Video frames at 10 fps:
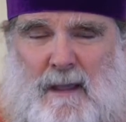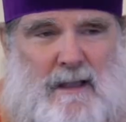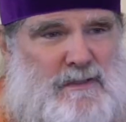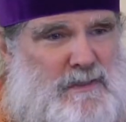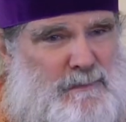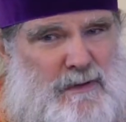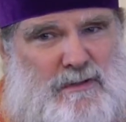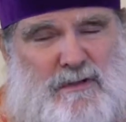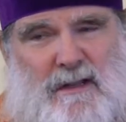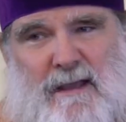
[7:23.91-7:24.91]
And
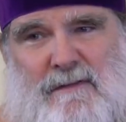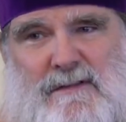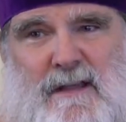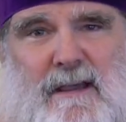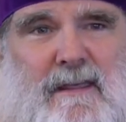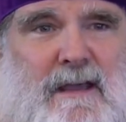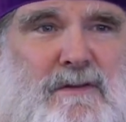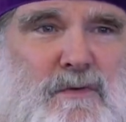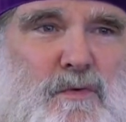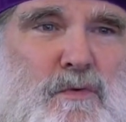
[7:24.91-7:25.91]
spiritual life is like
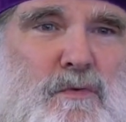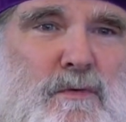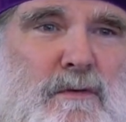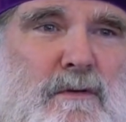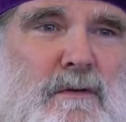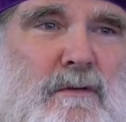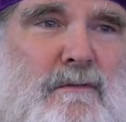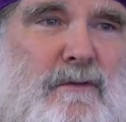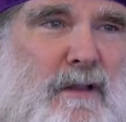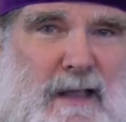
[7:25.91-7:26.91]
that too
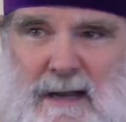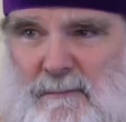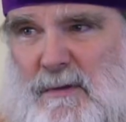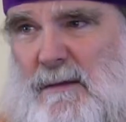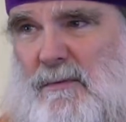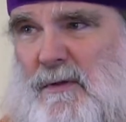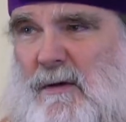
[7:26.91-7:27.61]
for a lot of people.